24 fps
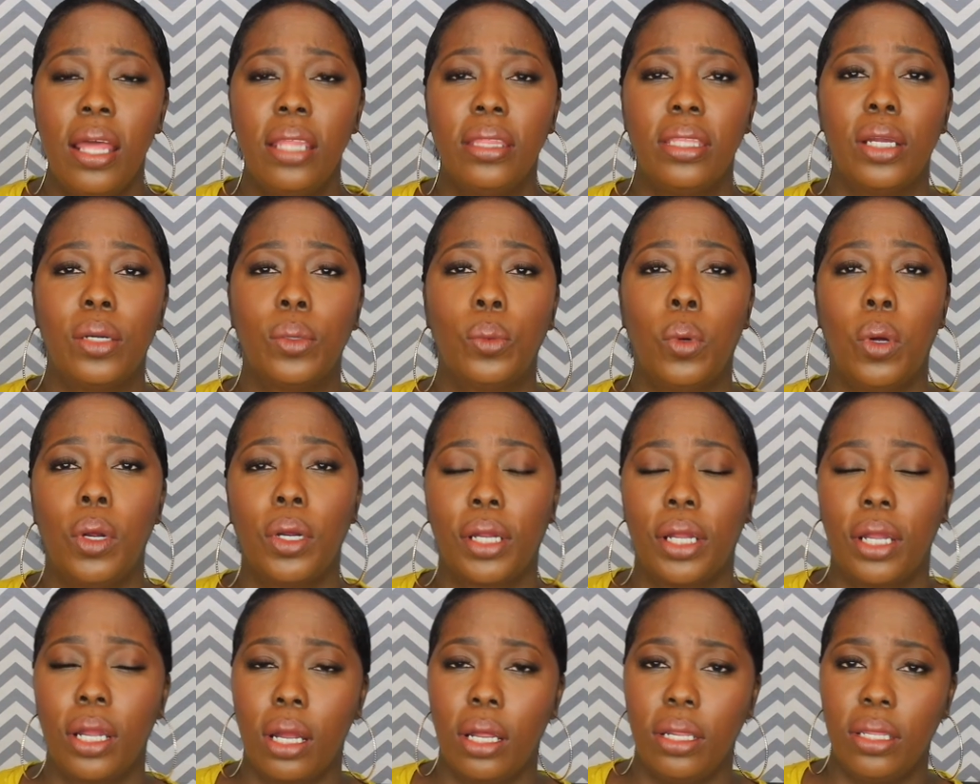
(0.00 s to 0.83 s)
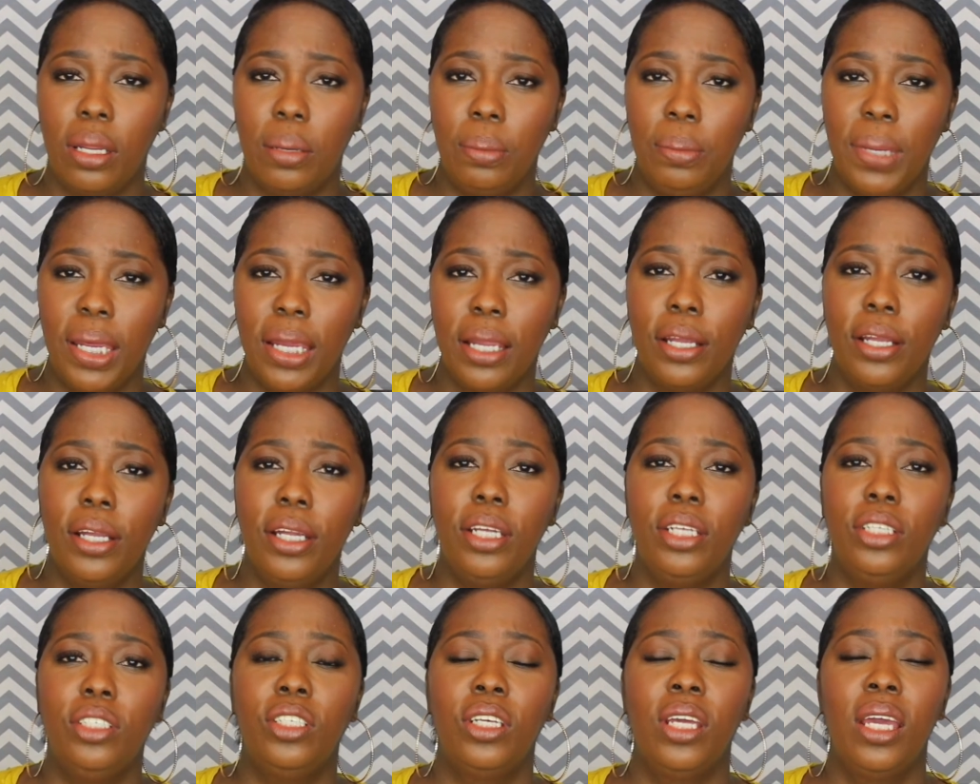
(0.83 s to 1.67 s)
They're working on their
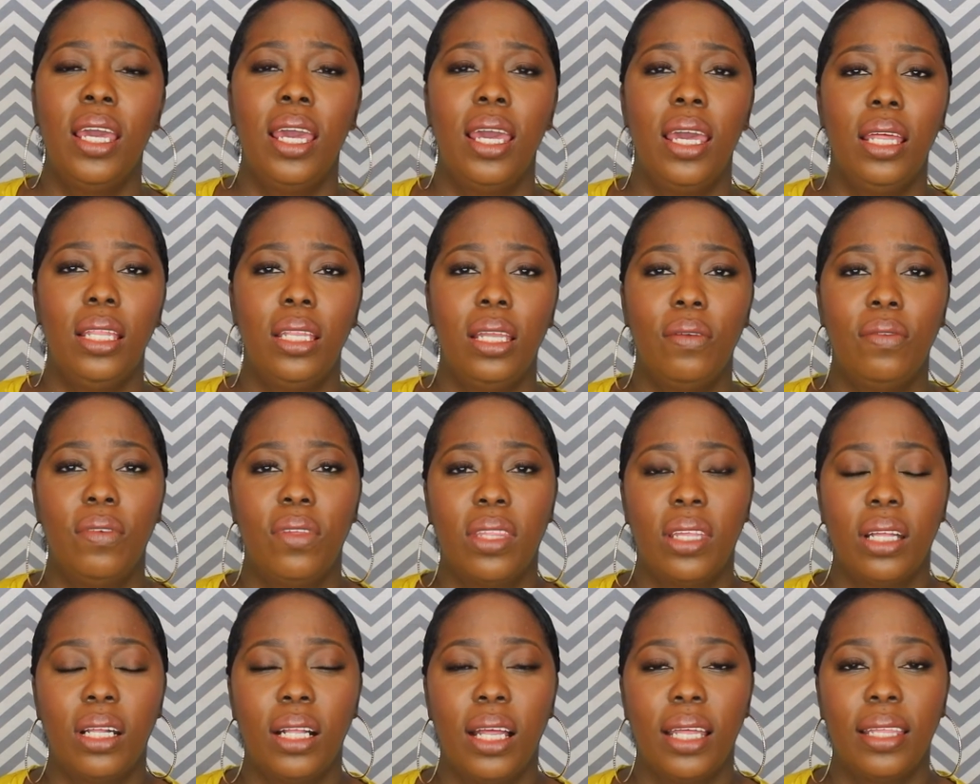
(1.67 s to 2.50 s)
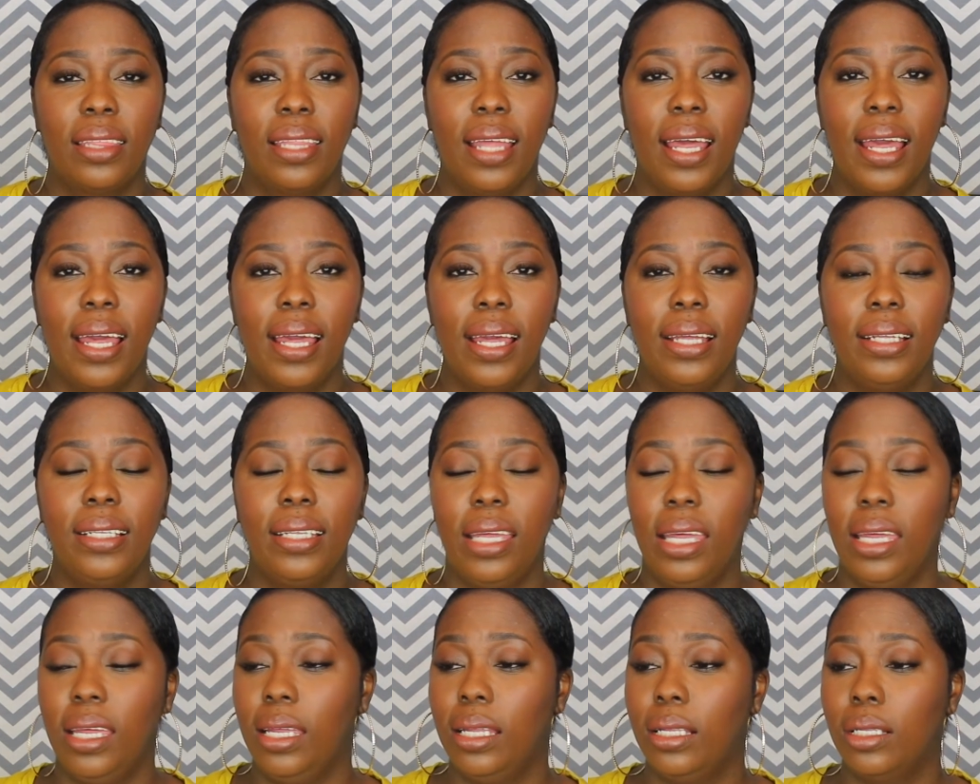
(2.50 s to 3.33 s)
marriage and everything like
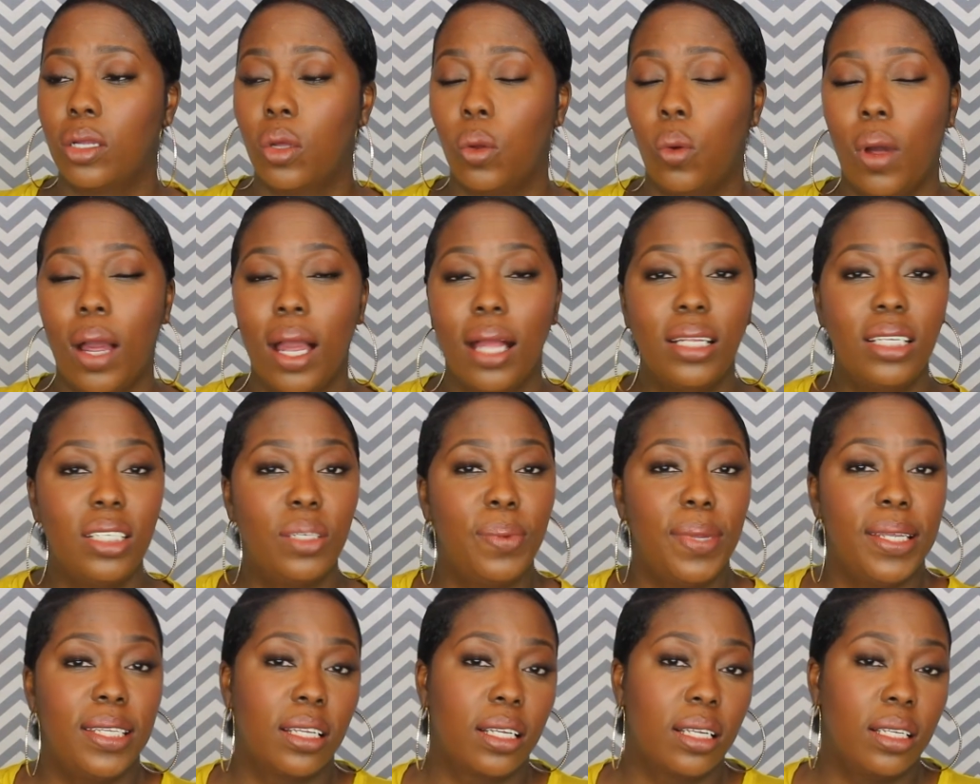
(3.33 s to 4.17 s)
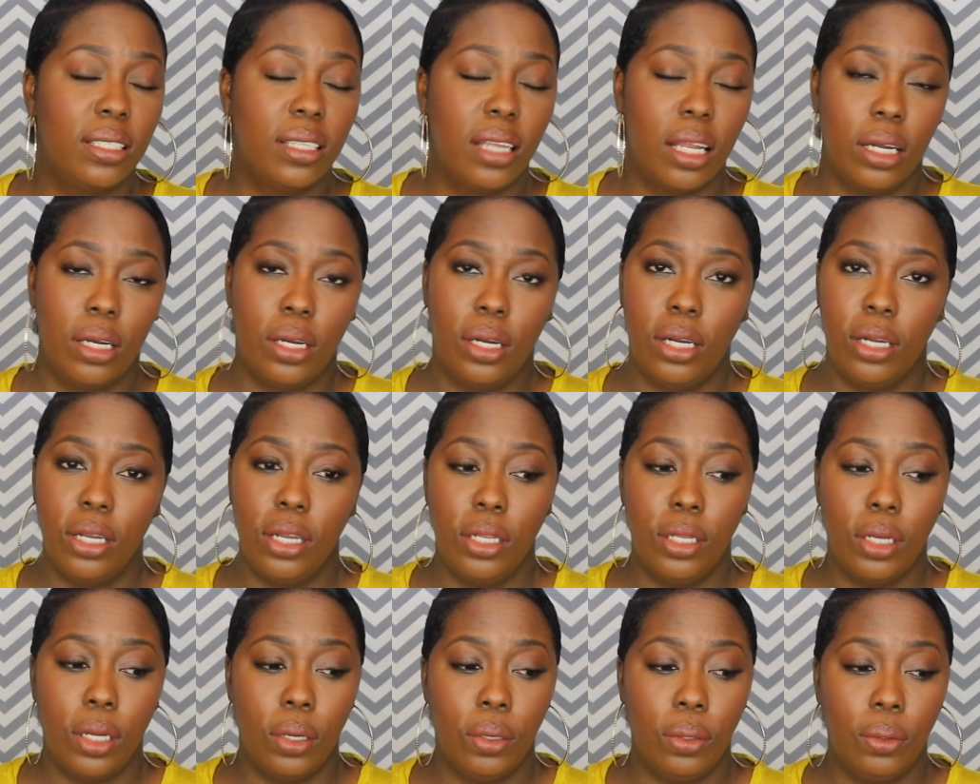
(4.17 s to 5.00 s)
that. And Quad is basically telling her,
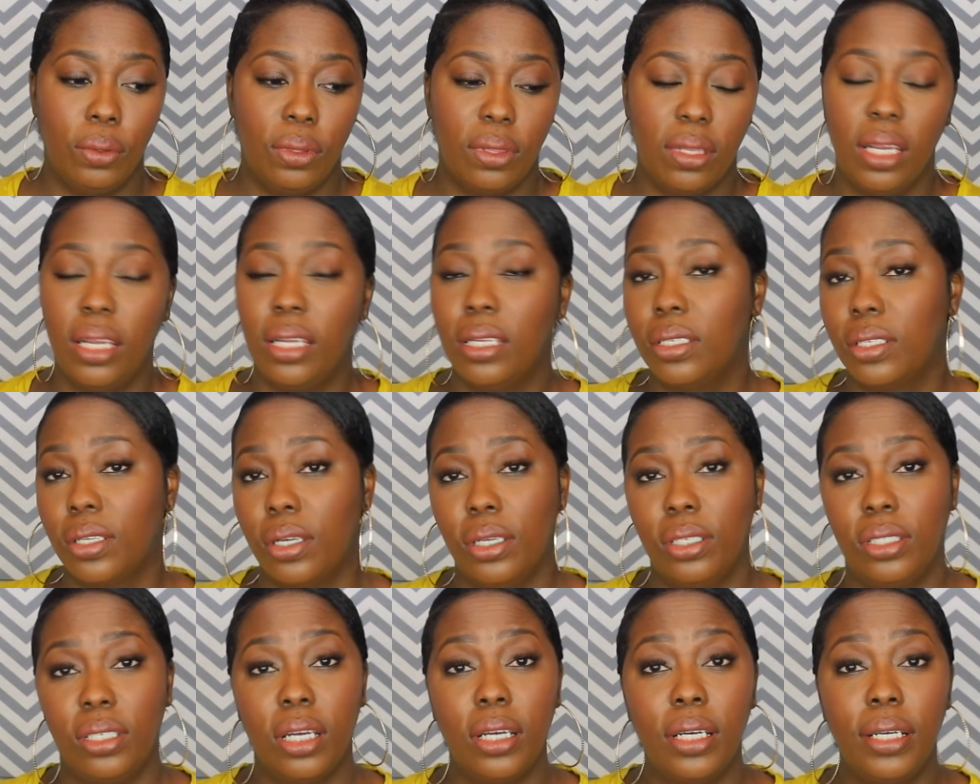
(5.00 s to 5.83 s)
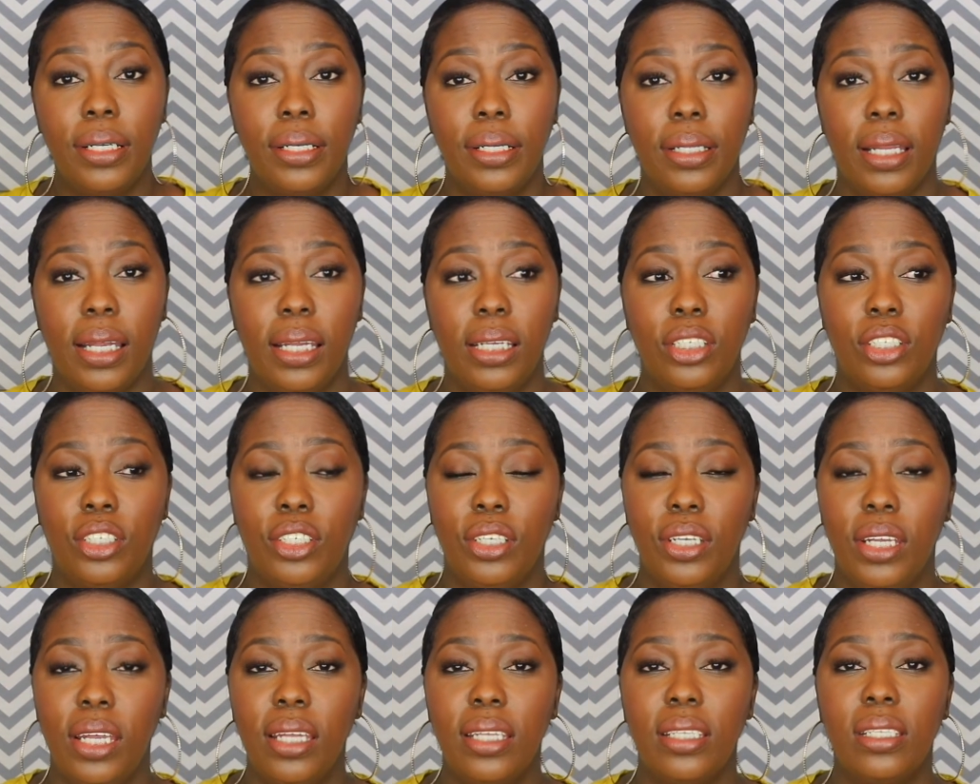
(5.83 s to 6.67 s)
you know, things are done. Like,
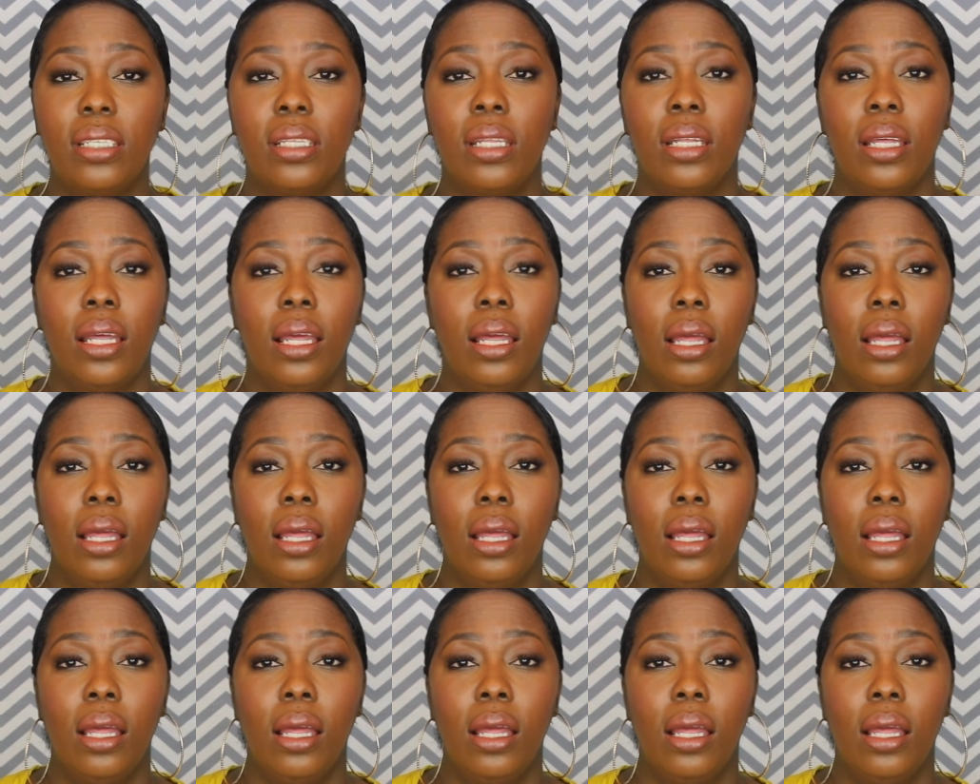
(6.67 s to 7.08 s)
she is,